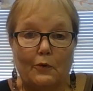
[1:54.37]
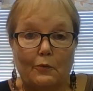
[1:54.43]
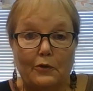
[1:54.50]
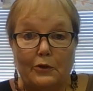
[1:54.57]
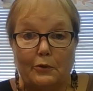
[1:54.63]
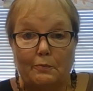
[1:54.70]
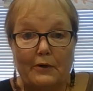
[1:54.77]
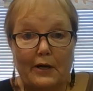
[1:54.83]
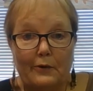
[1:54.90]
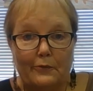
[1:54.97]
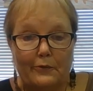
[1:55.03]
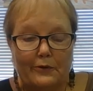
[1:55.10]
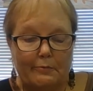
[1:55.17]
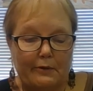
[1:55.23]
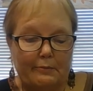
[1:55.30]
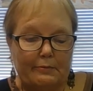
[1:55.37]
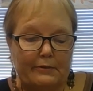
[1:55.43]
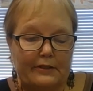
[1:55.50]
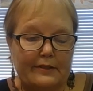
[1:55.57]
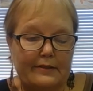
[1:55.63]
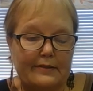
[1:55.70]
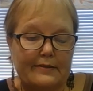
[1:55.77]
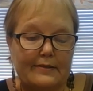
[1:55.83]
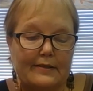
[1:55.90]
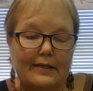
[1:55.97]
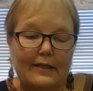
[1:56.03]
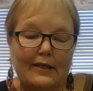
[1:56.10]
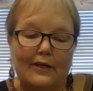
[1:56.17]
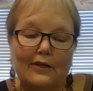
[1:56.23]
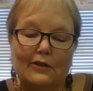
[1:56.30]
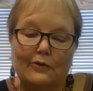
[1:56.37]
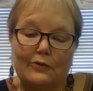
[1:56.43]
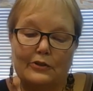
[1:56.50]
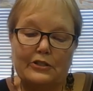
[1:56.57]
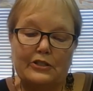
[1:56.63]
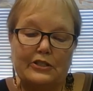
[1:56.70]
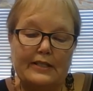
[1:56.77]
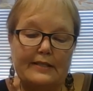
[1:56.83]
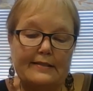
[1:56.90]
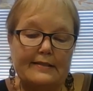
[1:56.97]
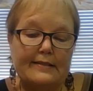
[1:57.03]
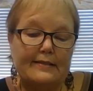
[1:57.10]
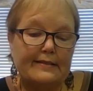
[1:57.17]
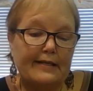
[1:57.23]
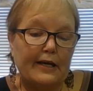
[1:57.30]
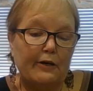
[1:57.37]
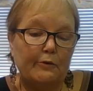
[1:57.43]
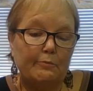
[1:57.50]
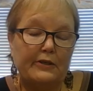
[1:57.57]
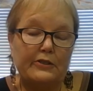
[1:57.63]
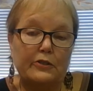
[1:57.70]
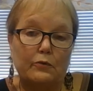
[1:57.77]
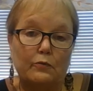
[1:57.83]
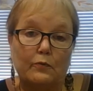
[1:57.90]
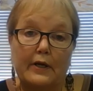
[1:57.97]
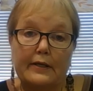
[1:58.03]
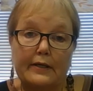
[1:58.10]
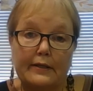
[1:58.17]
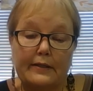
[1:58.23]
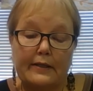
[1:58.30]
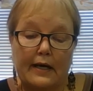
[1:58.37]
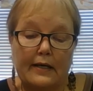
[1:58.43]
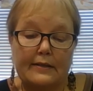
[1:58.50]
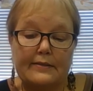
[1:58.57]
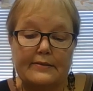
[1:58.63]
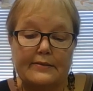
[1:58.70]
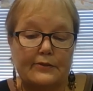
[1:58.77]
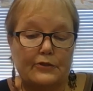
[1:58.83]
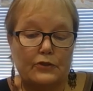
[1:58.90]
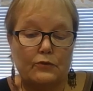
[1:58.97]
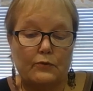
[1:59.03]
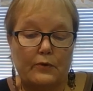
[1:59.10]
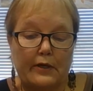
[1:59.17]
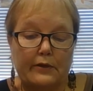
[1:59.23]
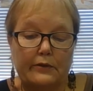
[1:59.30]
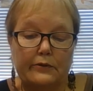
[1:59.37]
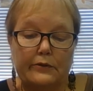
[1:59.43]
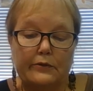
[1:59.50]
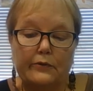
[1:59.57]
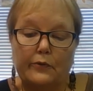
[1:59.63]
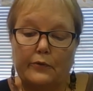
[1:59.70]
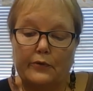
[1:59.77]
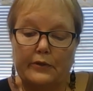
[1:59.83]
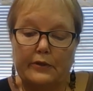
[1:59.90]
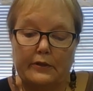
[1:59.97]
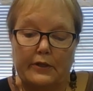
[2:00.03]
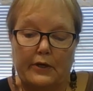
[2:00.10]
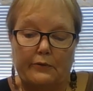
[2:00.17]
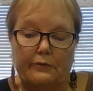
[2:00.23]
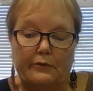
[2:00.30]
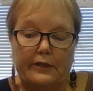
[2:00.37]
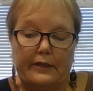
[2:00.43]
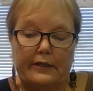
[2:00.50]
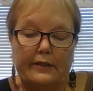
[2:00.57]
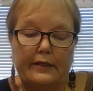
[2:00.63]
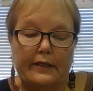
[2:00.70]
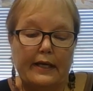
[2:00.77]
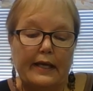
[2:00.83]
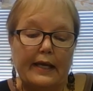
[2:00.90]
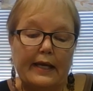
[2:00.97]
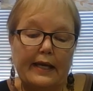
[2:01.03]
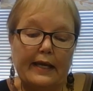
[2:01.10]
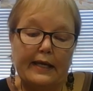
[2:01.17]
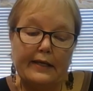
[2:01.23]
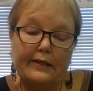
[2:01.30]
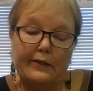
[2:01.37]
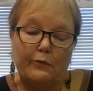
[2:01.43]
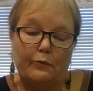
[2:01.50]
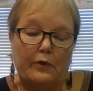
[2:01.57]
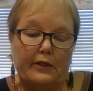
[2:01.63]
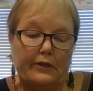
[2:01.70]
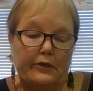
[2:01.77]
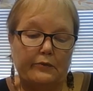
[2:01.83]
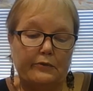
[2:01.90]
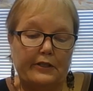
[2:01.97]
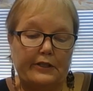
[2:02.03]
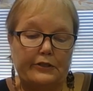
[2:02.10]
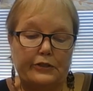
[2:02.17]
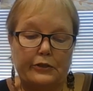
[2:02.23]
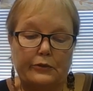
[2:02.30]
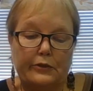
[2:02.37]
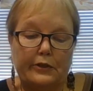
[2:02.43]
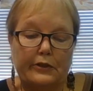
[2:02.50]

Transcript: Will you pray with me, please? Lord Jesus, help me to recognize the struggler or the lonely, anyone who needs your